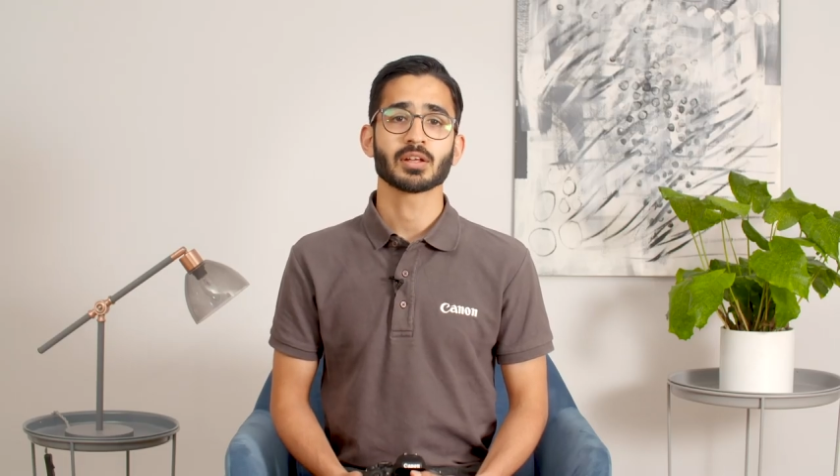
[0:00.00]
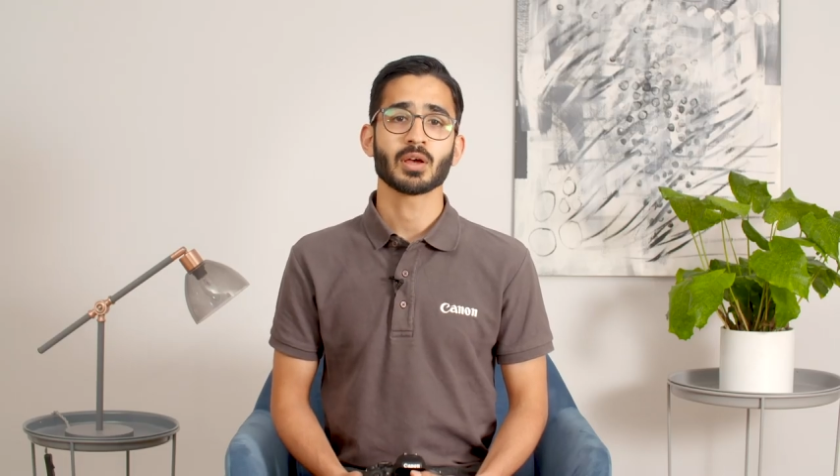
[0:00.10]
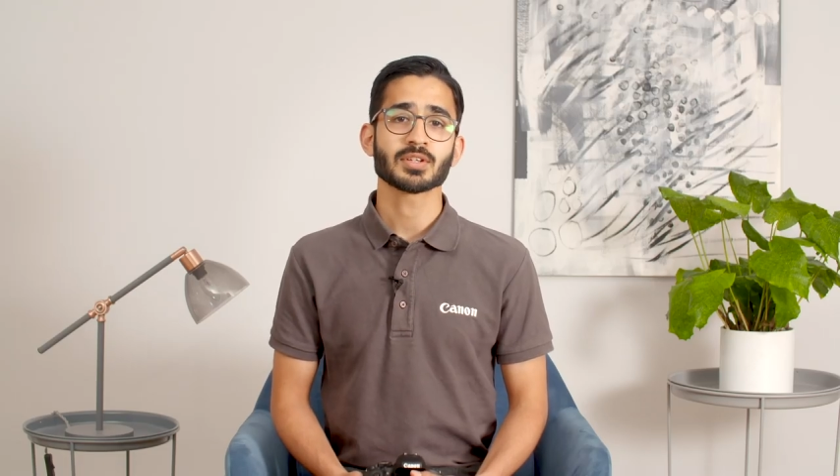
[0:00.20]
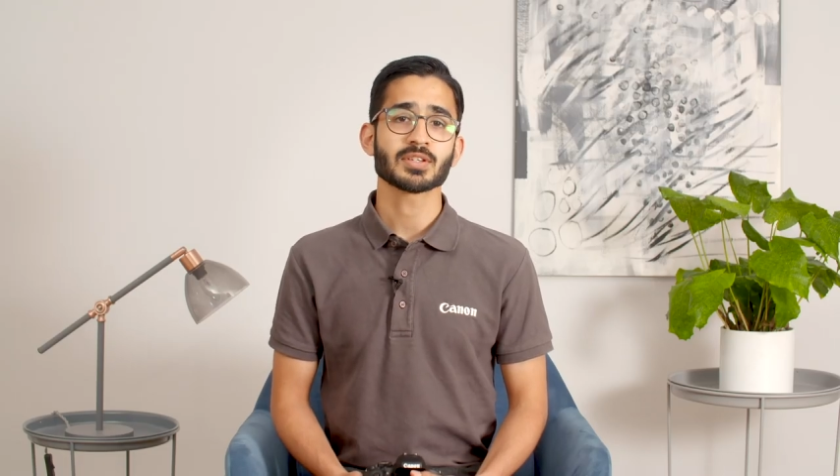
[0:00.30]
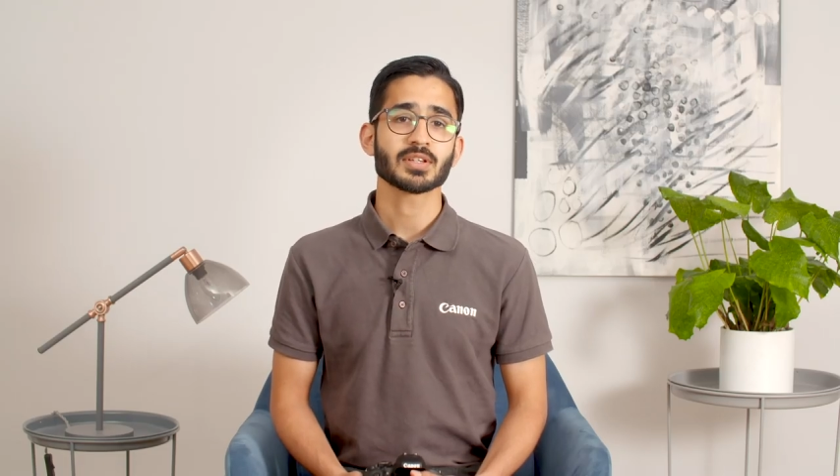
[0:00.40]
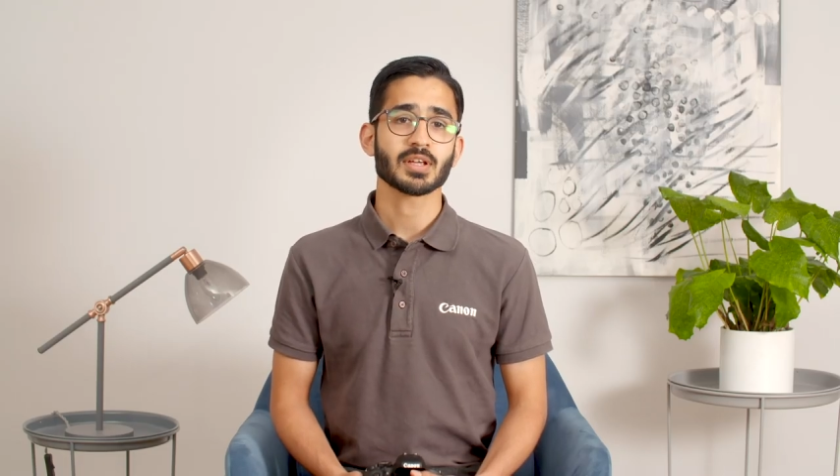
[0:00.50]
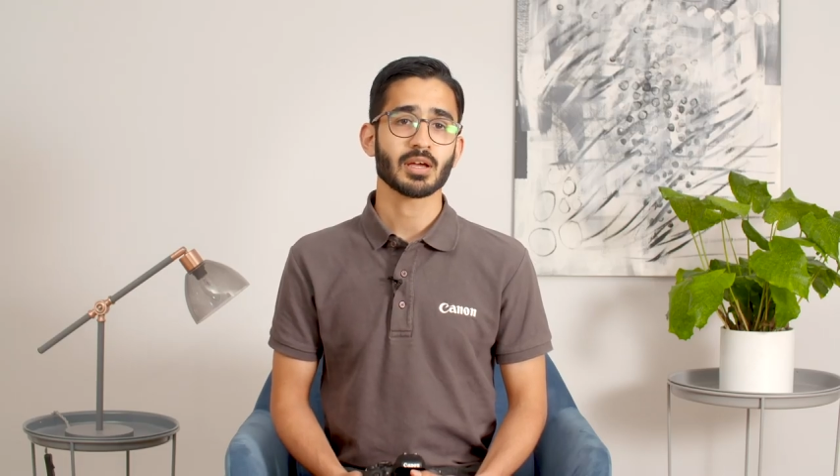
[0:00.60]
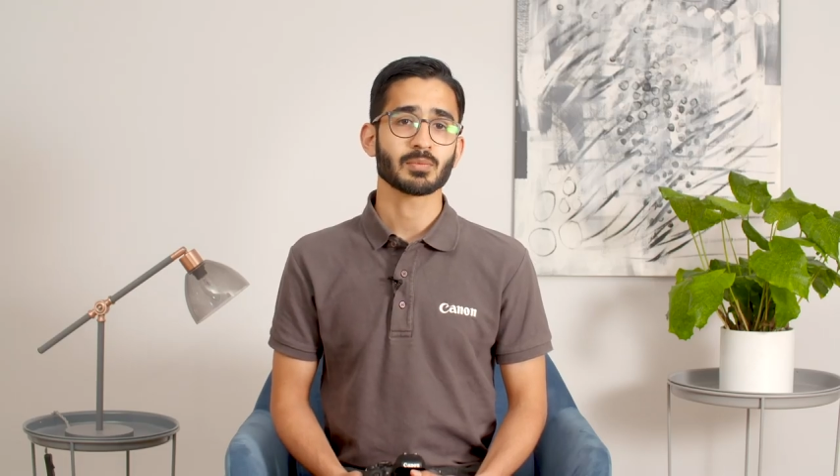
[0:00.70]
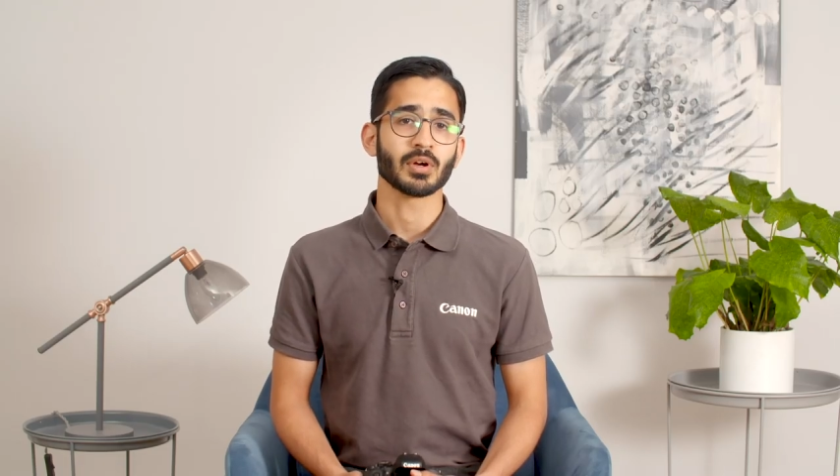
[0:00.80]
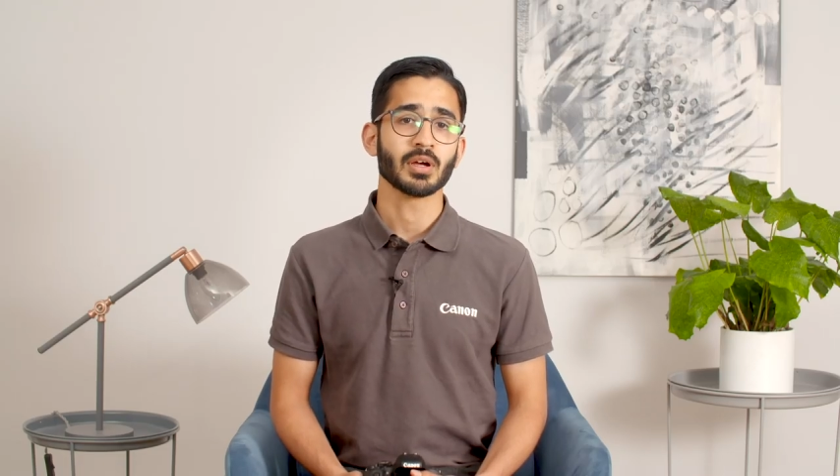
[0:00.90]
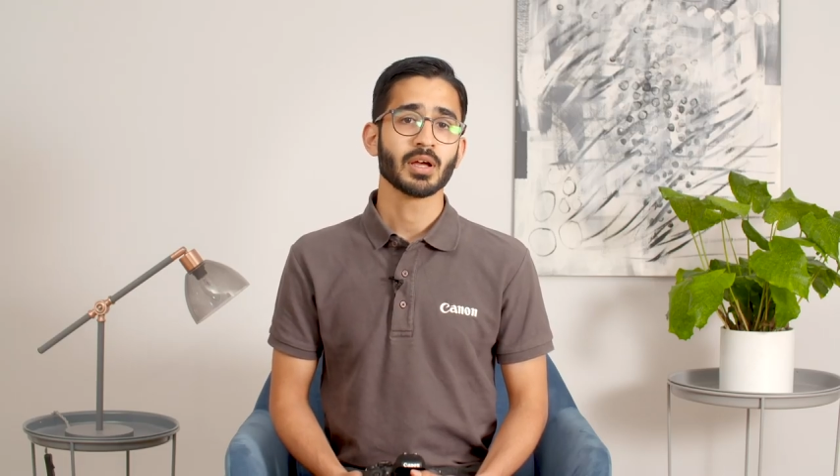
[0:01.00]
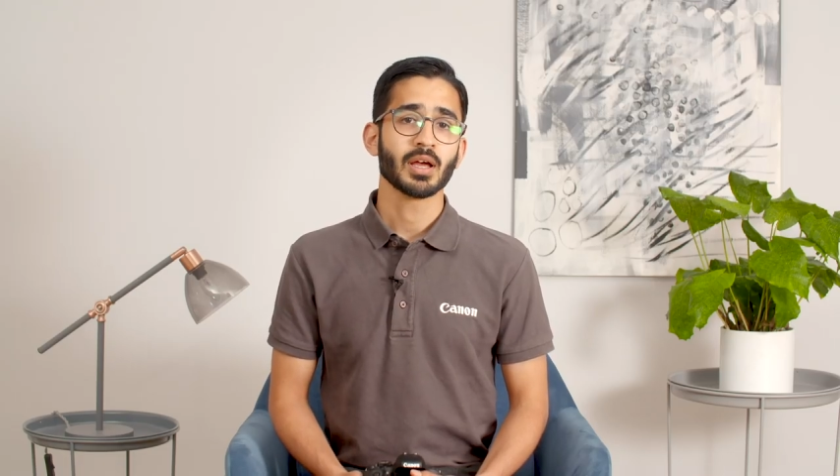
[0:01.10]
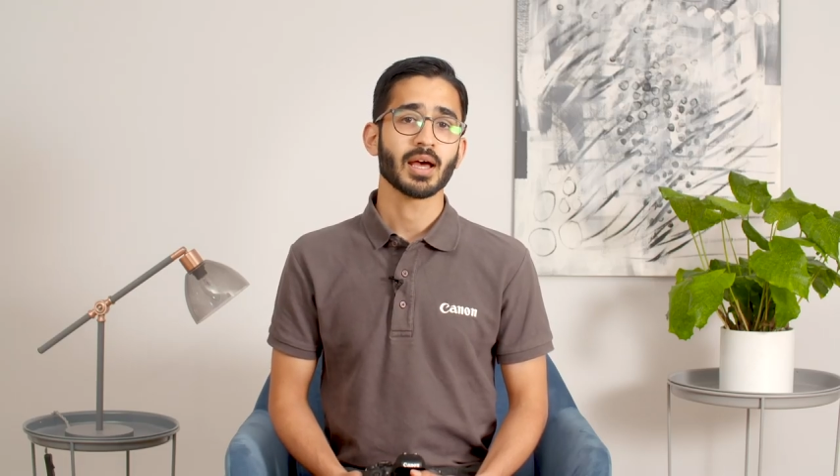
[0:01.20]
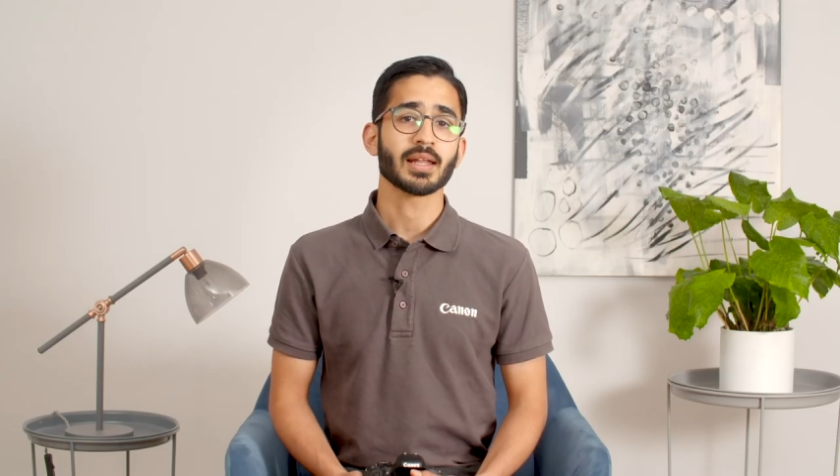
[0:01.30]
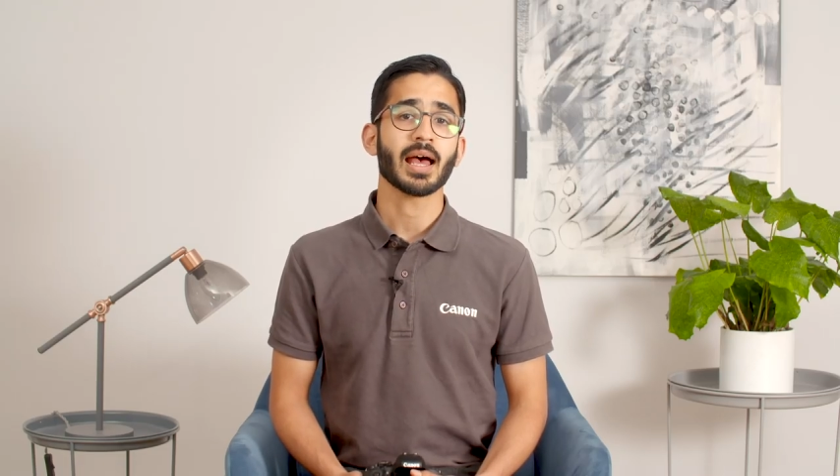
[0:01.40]
that goes into the camera
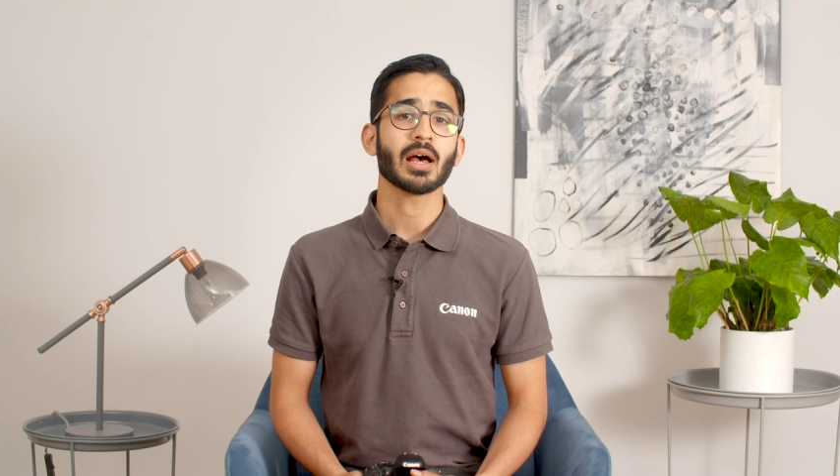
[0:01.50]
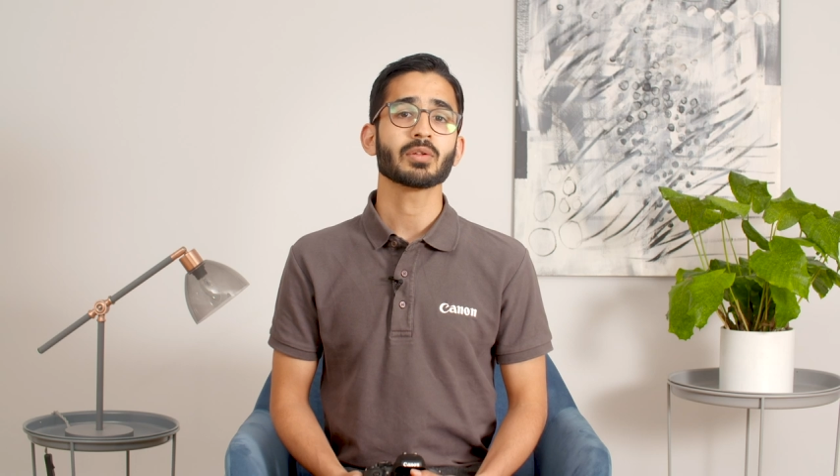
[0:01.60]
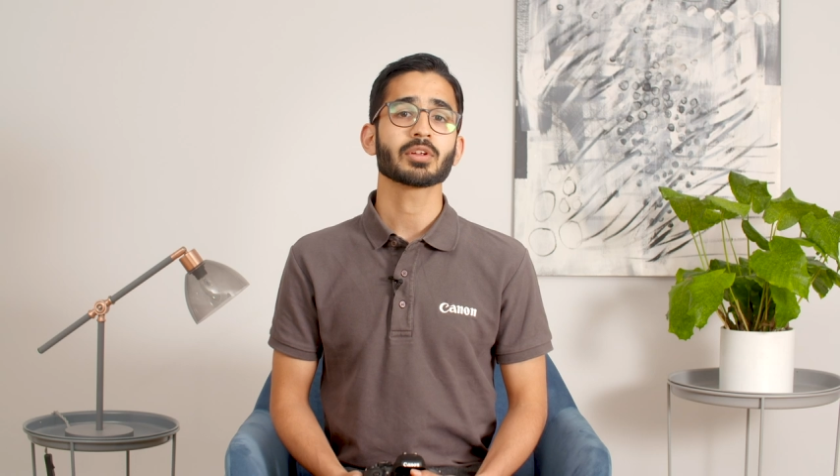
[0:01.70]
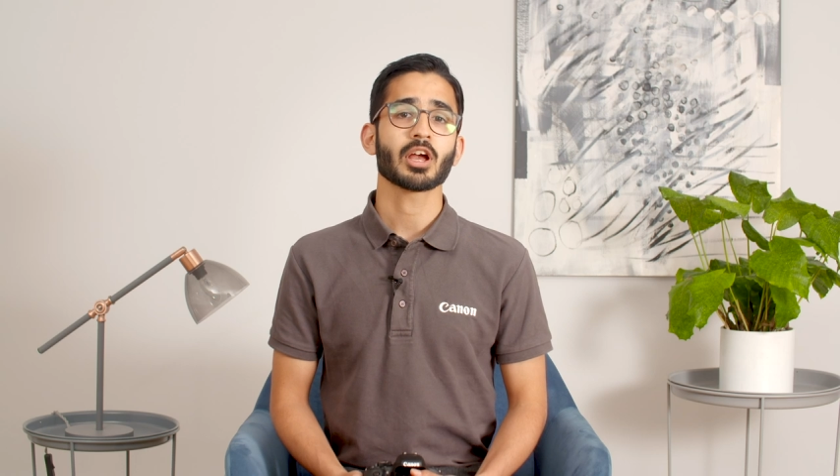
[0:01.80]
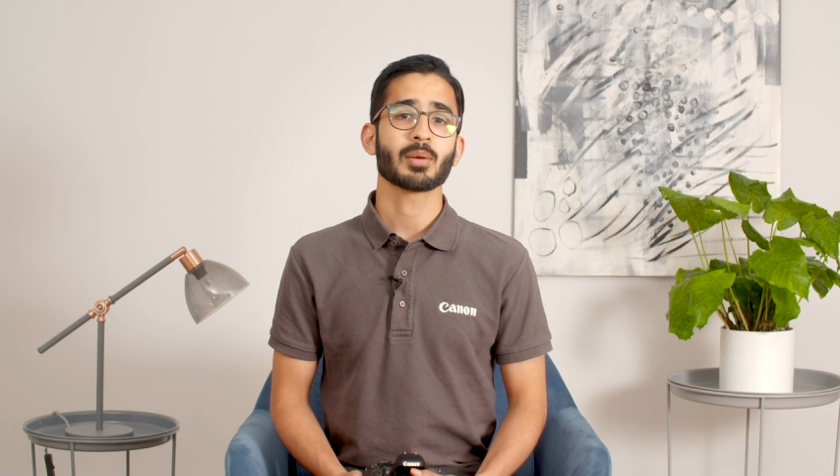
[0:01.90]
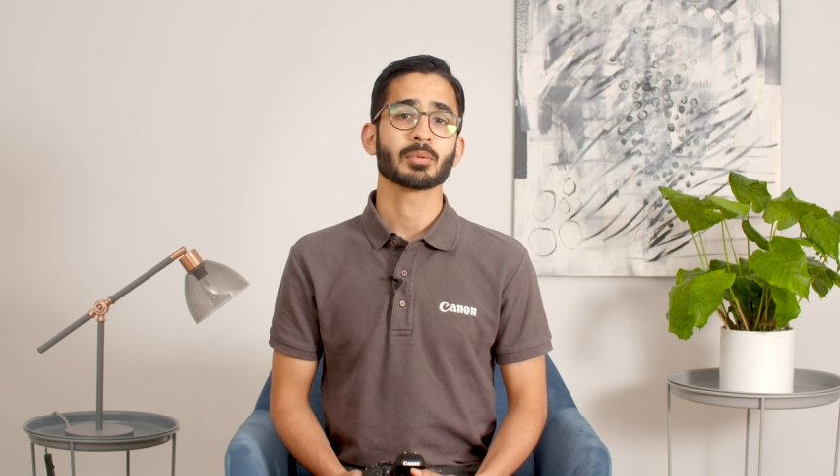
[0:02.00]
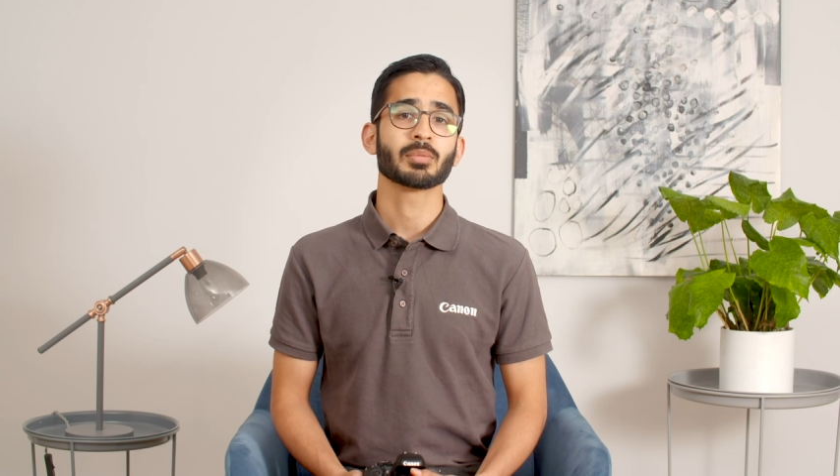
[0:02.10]
and how the camera